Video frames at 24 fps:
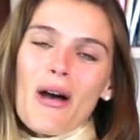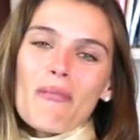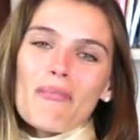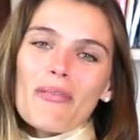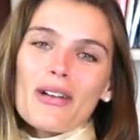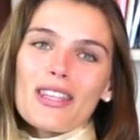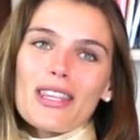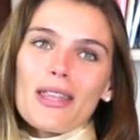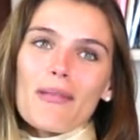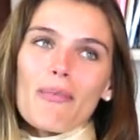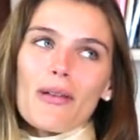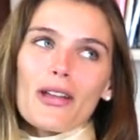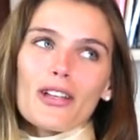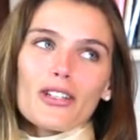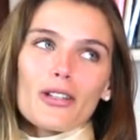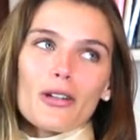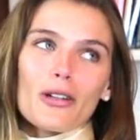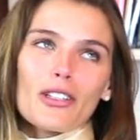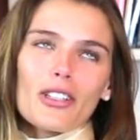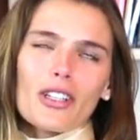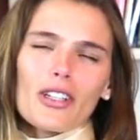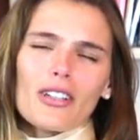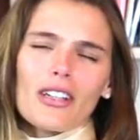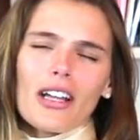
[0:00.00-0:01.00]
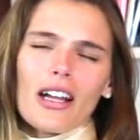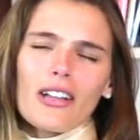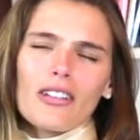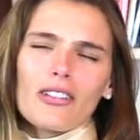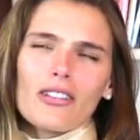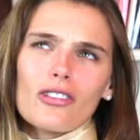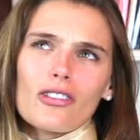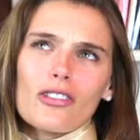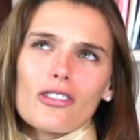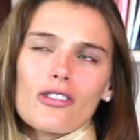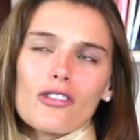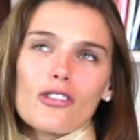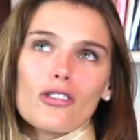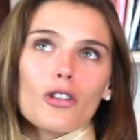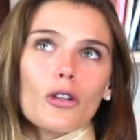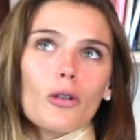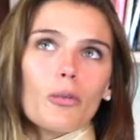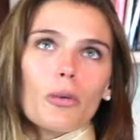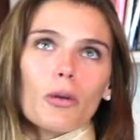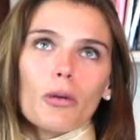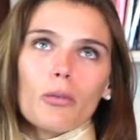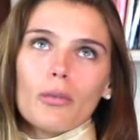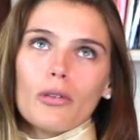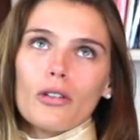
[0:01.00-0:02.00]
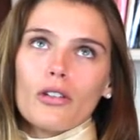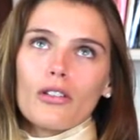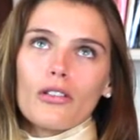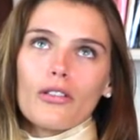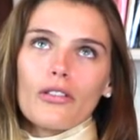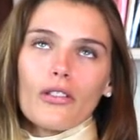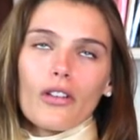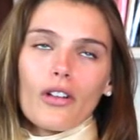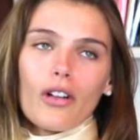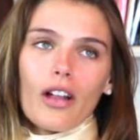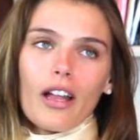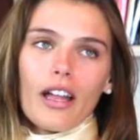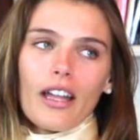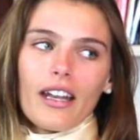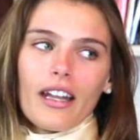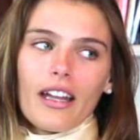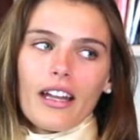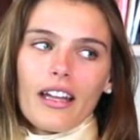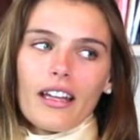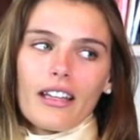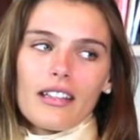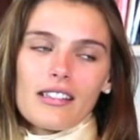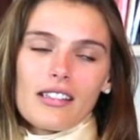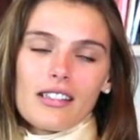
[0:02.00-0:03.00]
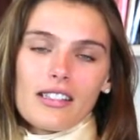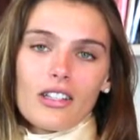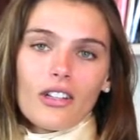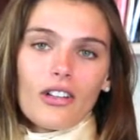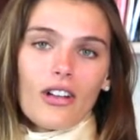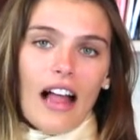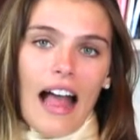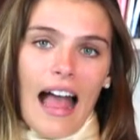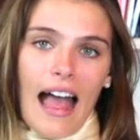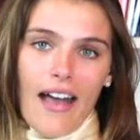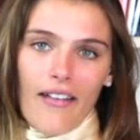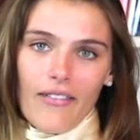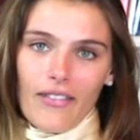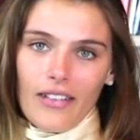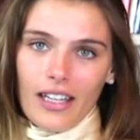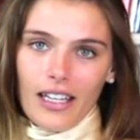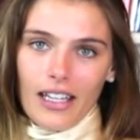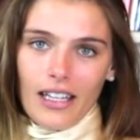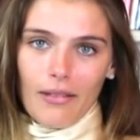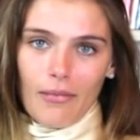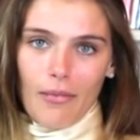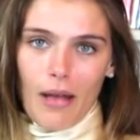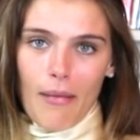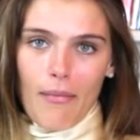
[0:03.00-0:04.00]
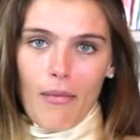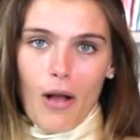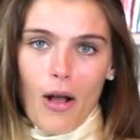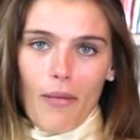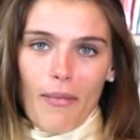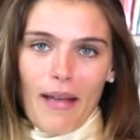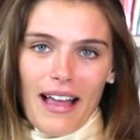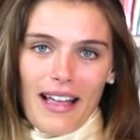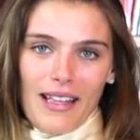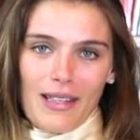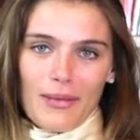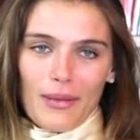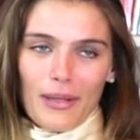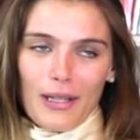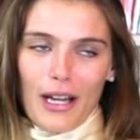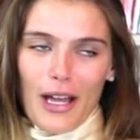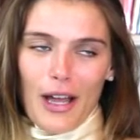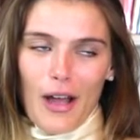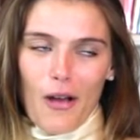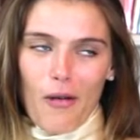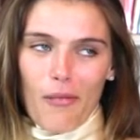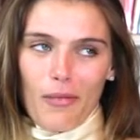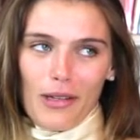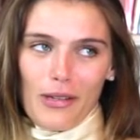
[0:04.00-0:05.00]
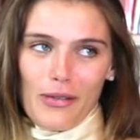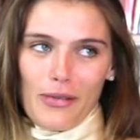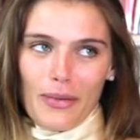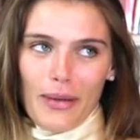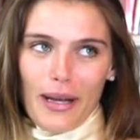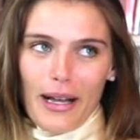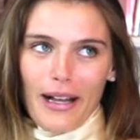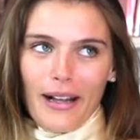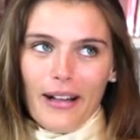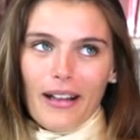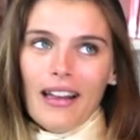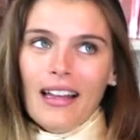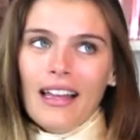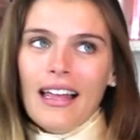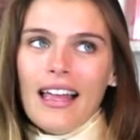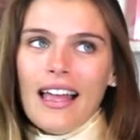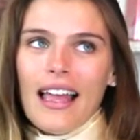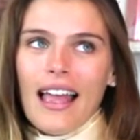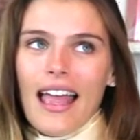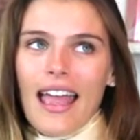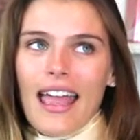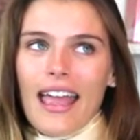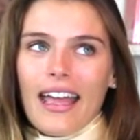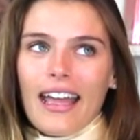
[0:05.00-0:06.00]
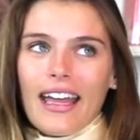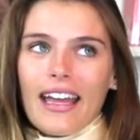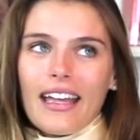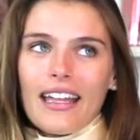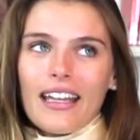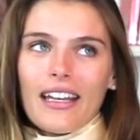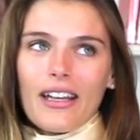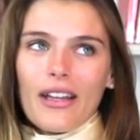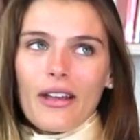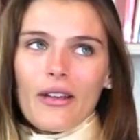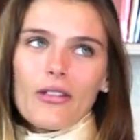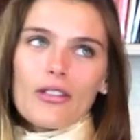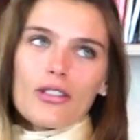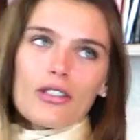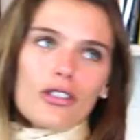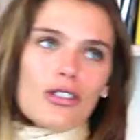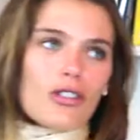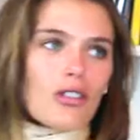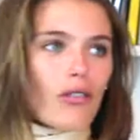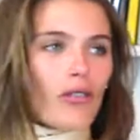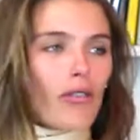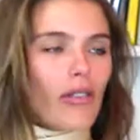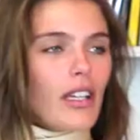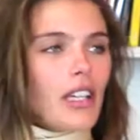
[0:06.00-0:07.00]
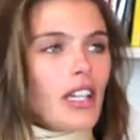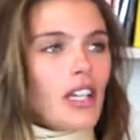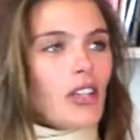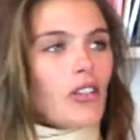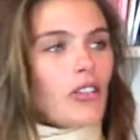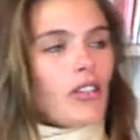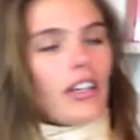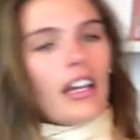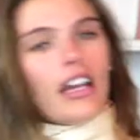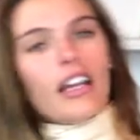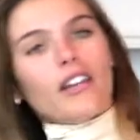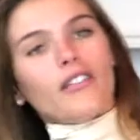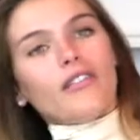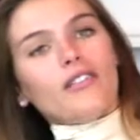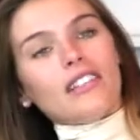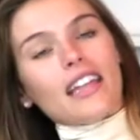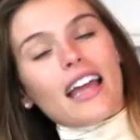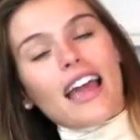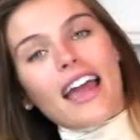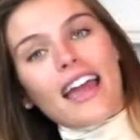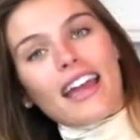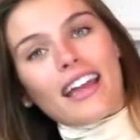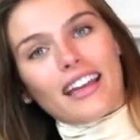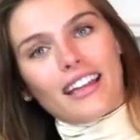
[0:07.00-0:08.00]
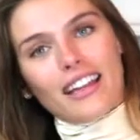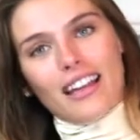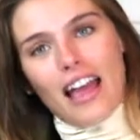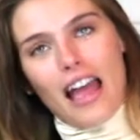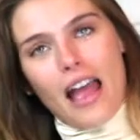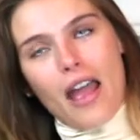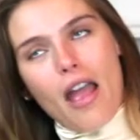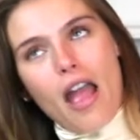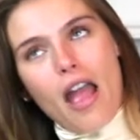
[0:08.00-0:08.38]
But the picture turned out super beautiful, and I still have it, and my mom has one at home as well. And it was just a really creative day, and